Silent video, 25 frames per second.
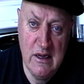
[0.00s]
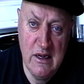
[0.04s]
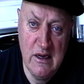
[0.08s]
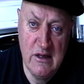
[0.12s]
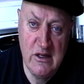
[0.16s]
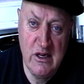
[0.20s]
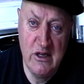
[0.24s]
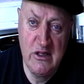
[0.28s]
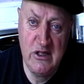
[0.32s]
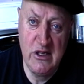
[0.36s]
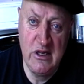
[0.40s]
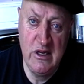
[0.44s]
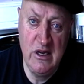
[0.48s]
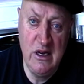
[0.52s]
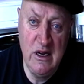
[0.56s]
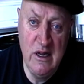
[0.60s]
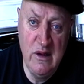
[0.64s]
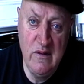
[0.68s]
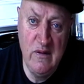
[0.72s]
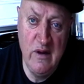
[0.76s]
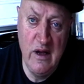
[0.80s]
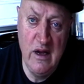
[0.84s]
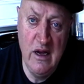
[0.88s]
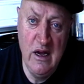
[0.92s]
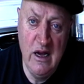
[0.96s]
to
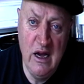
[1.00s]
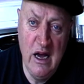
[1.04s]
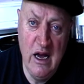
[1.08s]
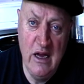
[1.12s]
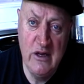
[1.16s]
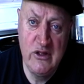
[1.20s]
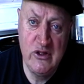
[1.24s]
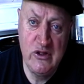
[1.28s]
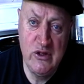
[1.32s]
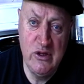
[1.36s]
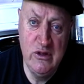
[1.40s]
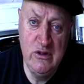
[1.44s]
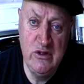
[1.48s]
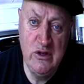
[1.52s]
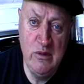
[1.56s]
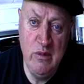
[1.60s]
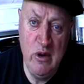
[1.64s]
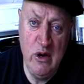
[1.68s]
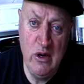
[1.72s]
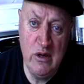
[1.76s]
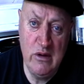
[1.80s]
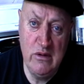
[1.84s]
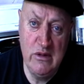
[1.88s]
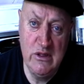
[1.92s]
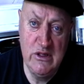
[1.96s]
deliver a true
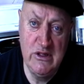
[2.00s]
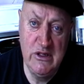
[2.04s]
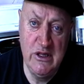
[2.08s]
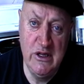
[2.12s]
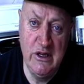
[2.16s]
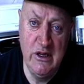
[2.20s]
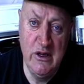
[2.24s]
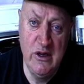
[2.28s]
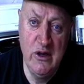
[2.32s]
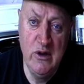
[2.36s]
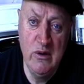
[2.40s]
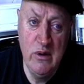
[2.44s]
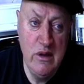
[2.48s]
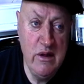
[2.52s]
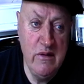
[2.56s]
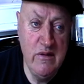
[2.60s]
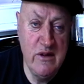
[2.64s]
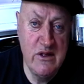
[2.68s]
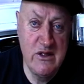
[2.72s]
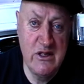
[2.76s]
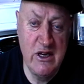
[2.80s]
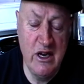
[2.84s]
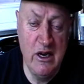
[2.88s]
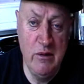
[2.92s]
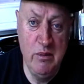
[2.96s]
democracy.
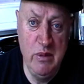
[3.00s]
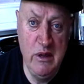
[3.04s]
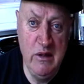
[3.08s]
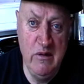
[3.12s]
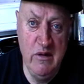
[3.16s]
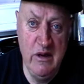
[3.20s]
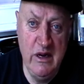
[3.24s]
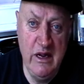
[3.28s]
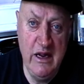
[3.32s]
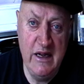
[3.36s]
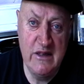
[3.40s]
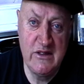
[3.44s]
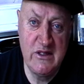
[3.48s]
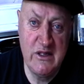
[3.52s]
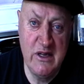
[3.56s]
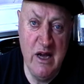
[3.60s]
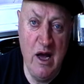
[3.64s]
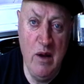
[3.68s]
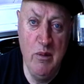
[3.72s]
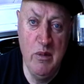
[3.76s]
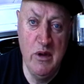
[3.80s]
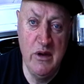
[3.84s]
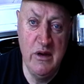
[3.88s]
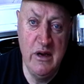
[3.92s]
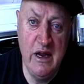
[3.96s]
Whoever's going to be the next
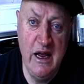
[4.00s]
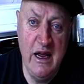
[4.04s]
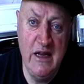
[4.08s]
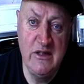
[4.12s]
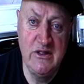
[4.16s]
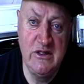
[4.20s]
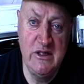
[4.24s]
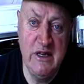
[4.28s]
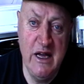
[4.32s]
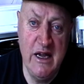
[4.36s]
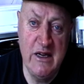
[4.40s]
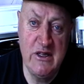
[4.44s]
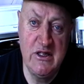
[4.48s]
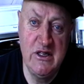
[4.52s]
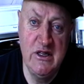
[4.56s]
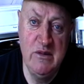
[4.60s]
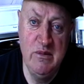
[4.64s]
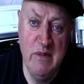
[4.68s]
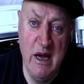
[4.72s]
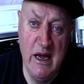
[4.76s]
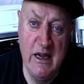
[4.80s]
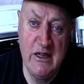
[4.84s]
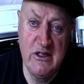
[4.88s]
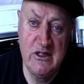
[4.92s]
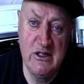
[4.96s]
government has to actually
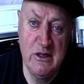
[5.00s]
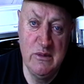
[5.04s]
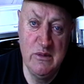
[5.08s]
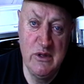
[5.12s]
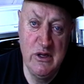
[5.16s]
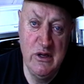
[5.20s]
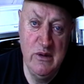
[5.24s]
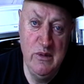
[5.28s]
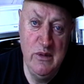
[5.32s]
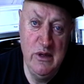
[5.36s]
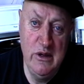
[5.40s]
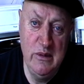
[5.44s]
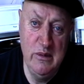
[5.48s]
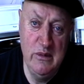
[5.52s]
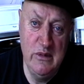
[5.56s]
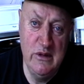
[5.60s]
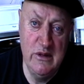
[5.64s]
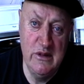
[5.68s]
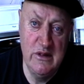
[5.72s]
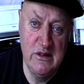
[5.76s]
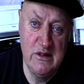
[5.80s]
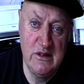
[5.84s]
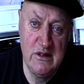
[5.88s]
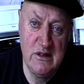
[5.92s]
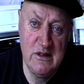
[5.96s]
make some
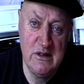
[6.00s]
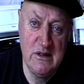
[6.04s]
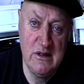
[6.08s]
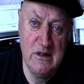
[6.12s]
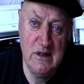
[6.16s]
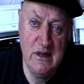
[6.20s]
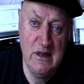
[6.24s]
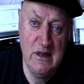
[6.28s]
commitments,